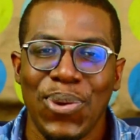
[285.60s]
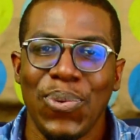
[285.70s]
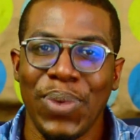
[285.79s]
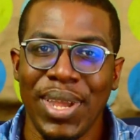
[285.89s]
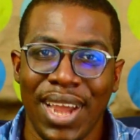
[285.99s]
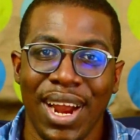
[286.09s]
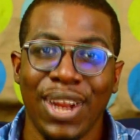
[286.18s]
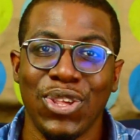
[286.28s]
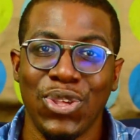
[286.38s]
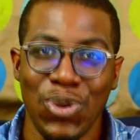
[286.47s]
we are
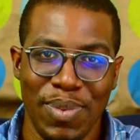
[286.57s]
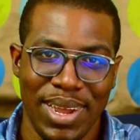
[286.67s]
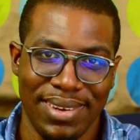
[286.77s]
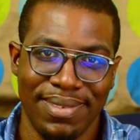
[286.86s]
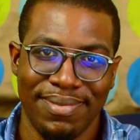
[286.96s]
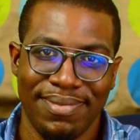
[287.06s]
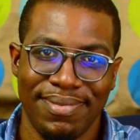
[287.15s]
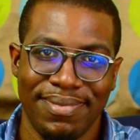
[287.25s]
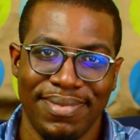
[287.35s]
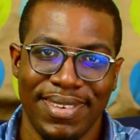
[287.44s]
human,
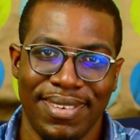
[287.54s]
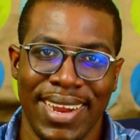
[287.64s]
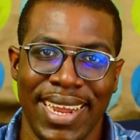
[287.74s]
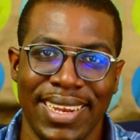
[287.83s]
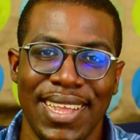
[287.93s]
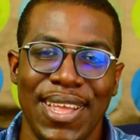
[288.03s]
right?